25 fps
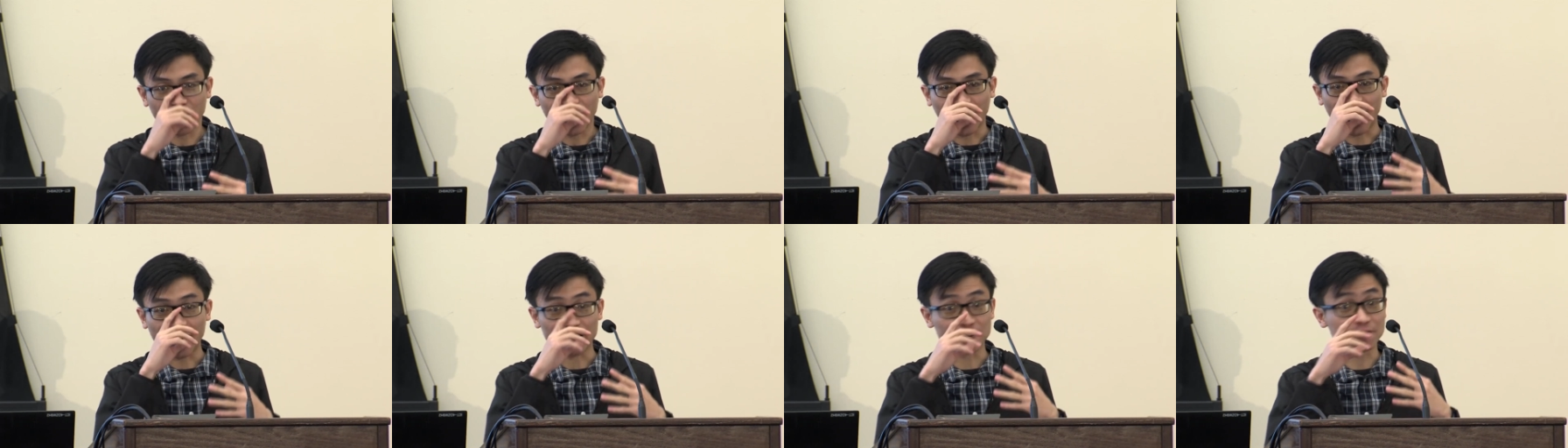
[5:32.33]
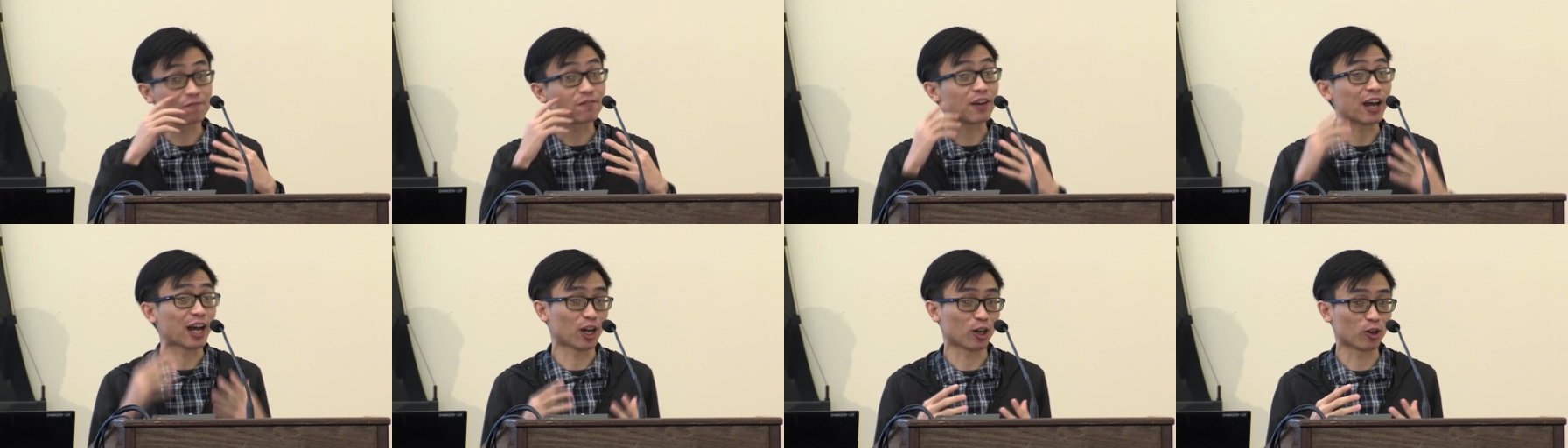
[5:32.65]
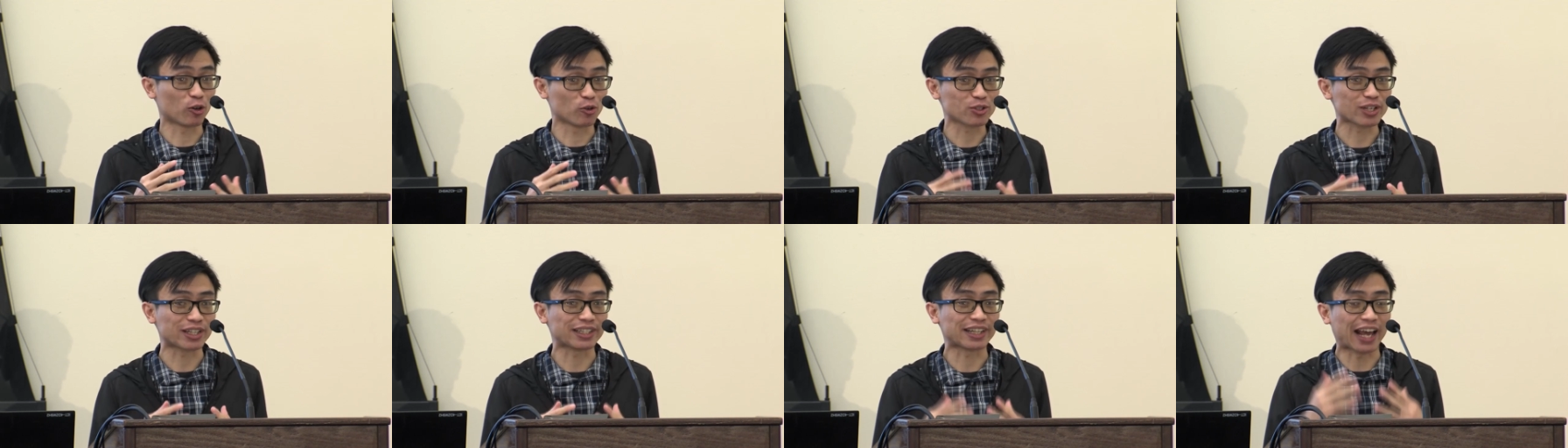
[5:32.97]
I
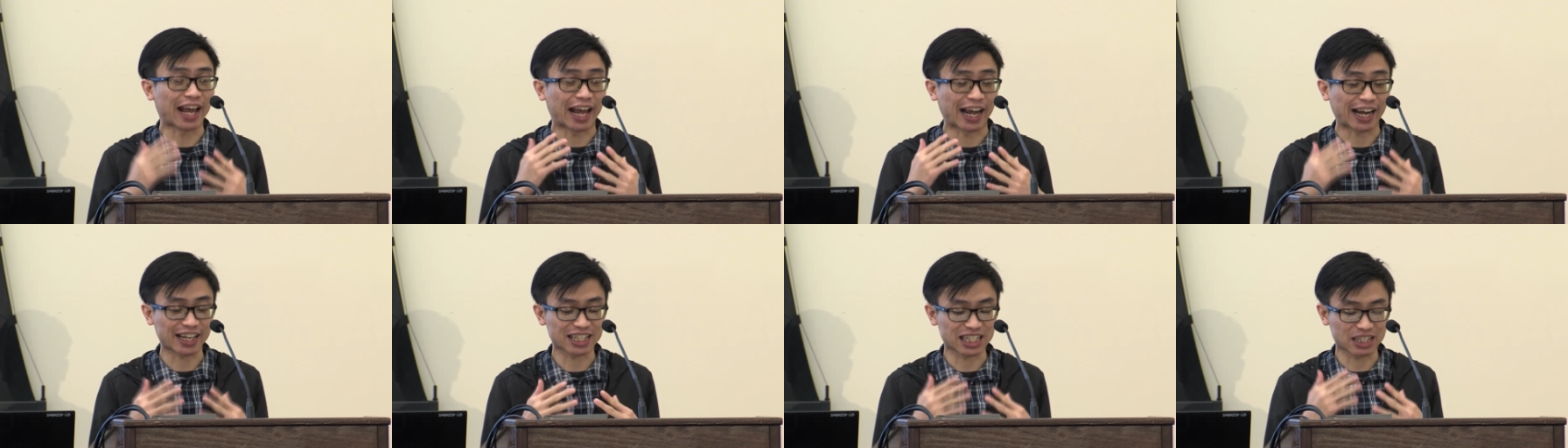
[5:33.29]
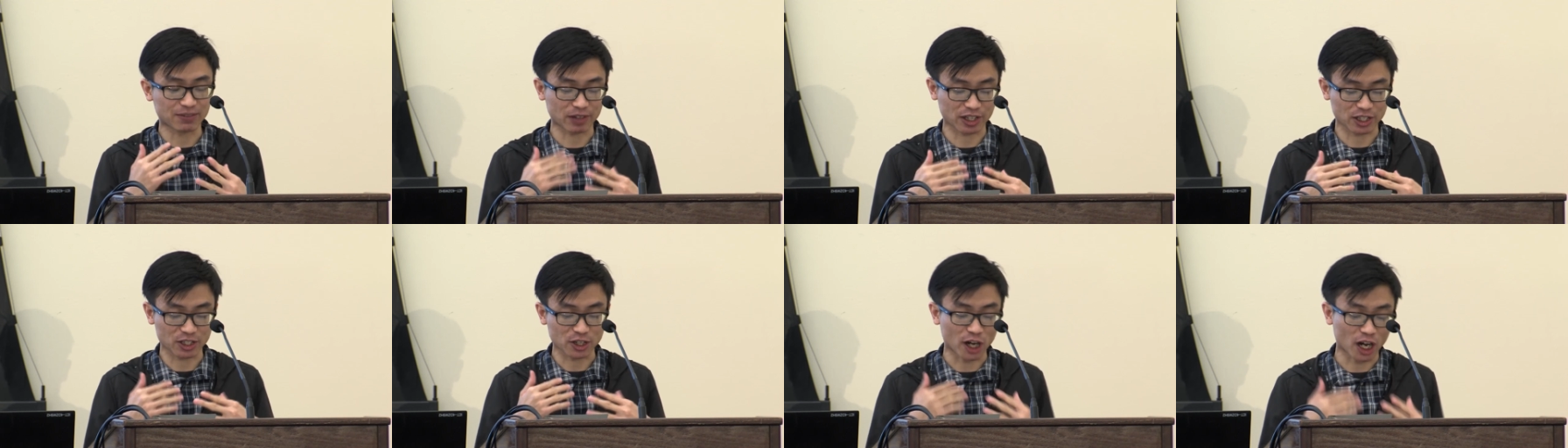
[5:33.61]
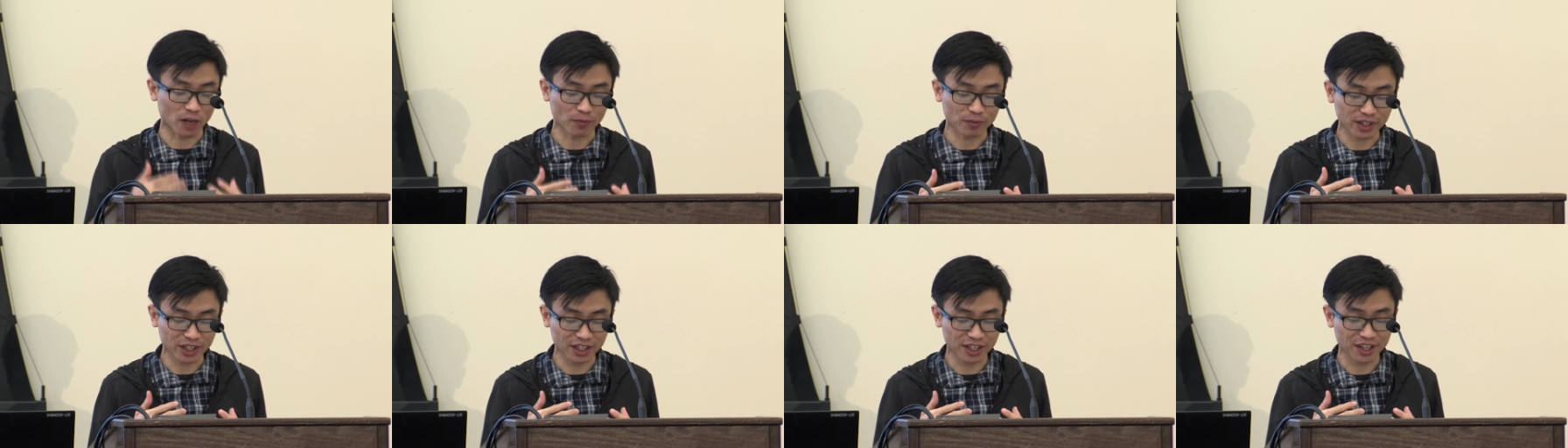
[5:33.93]
found an academic
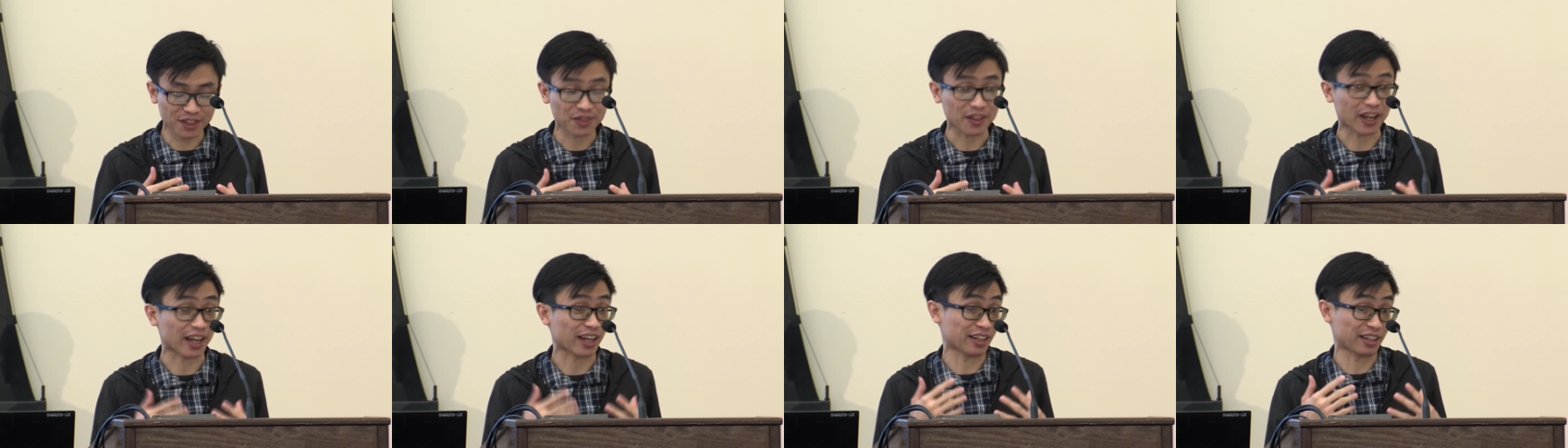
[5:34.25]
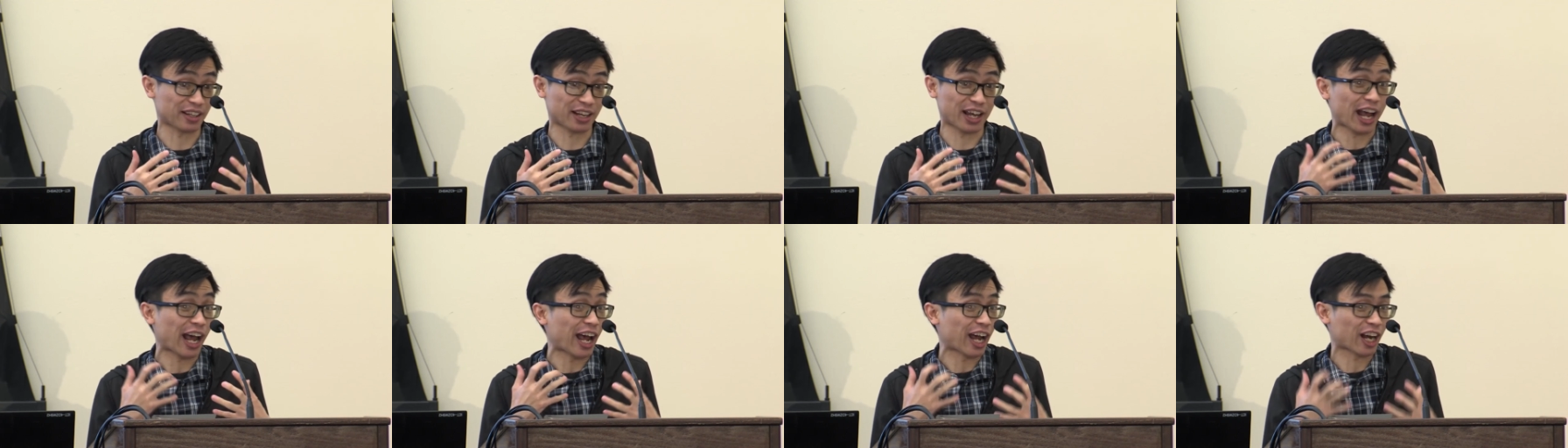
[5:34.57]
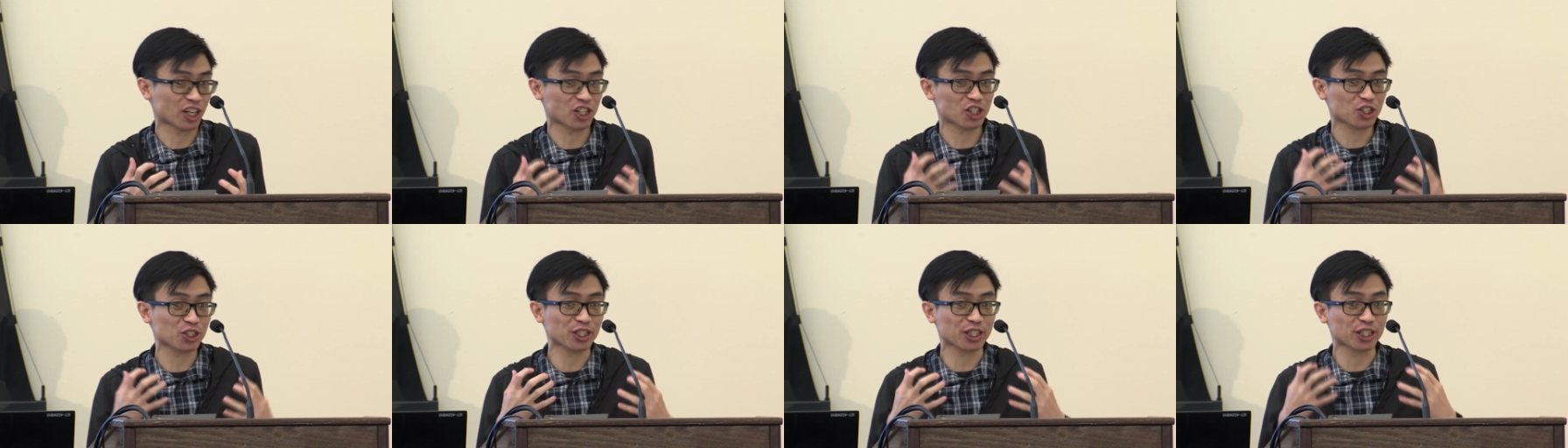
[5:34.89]
topic that
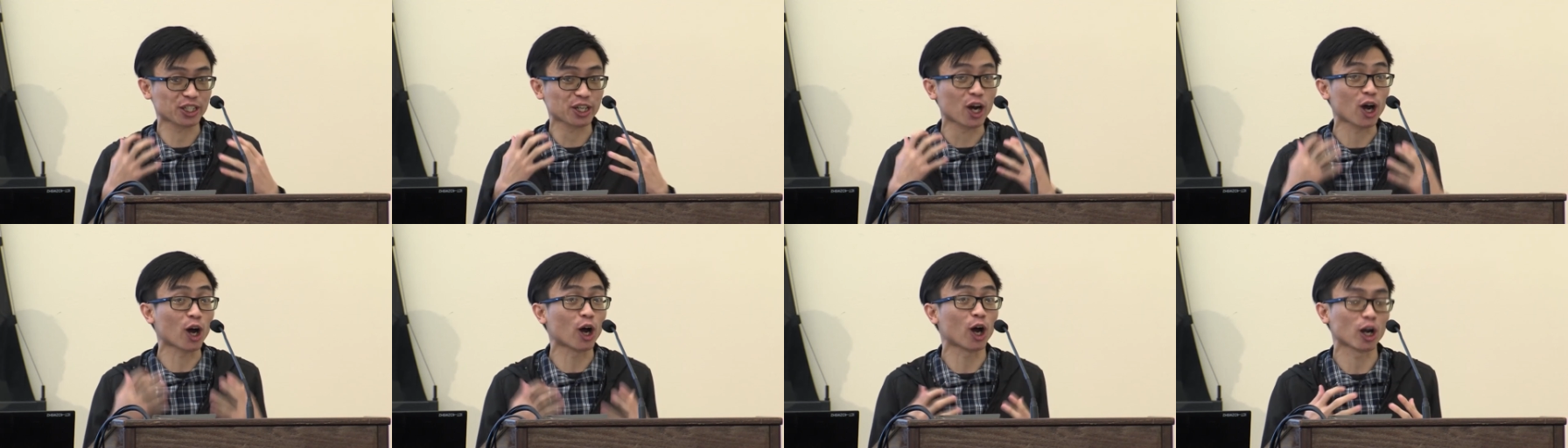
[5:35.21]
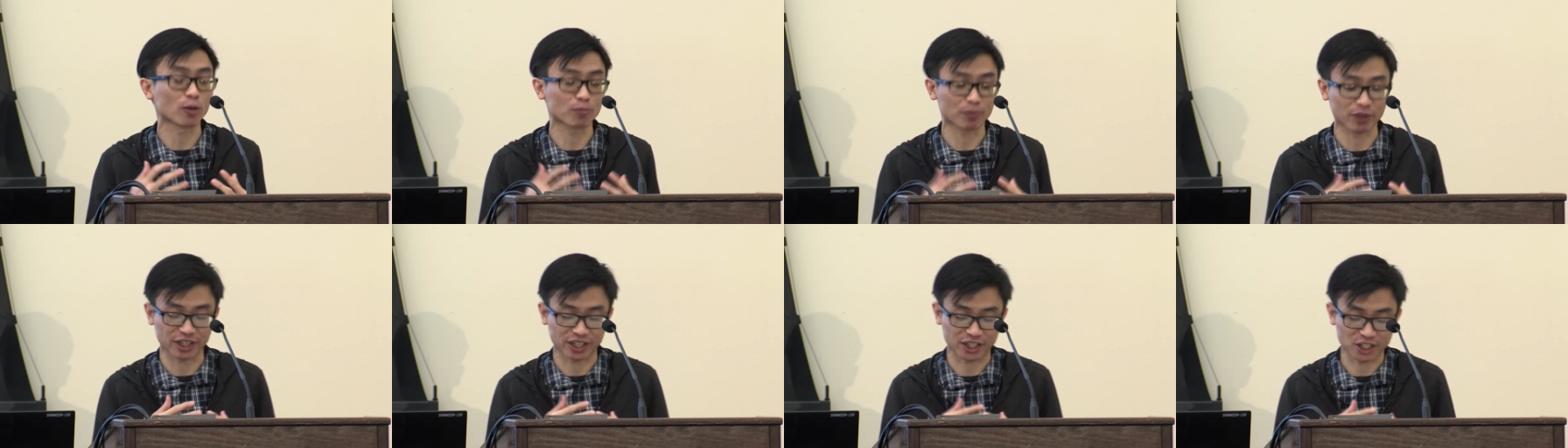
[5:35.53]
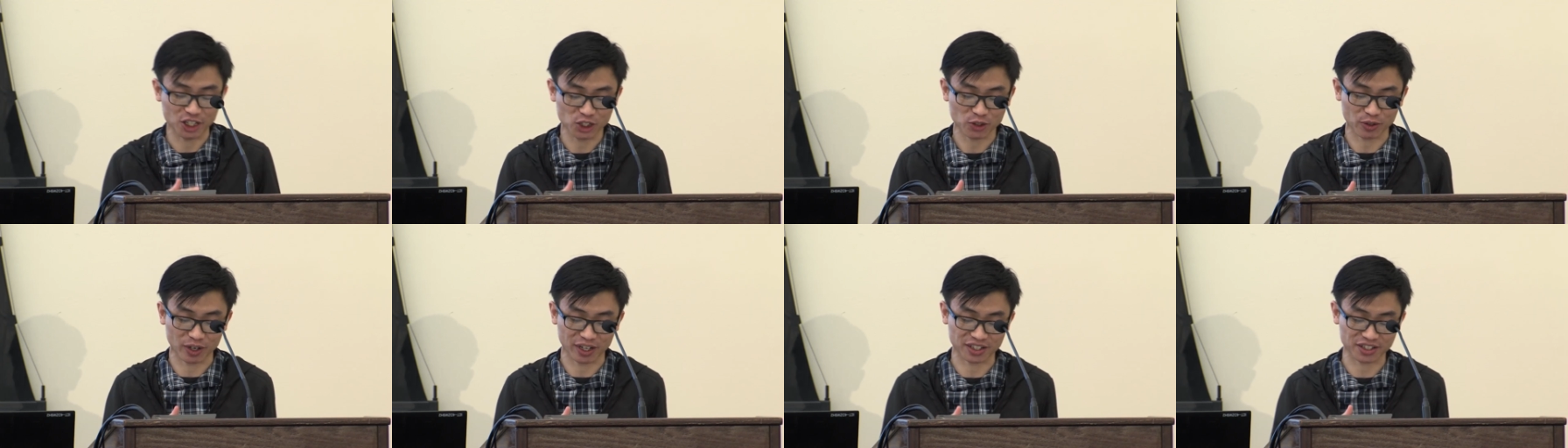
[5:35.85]
actually caught my
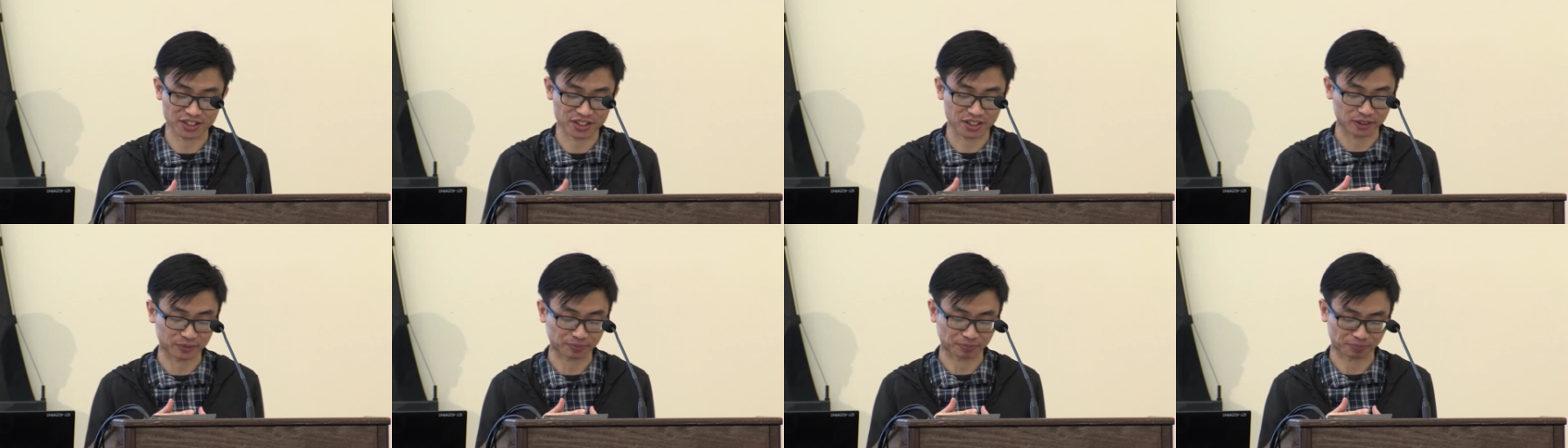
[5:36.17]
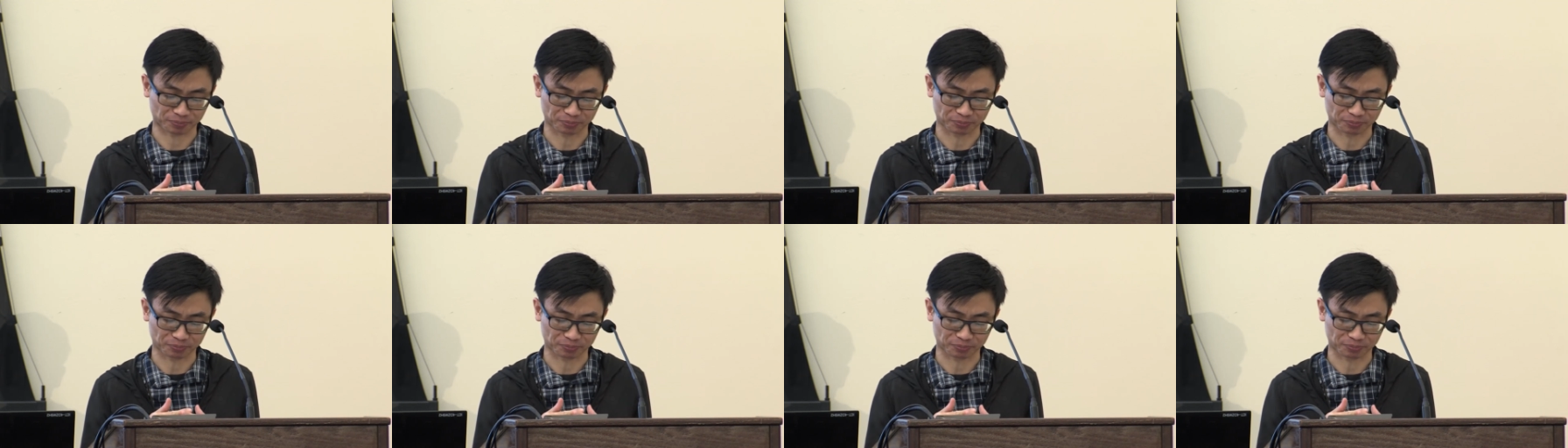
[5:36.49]
interest.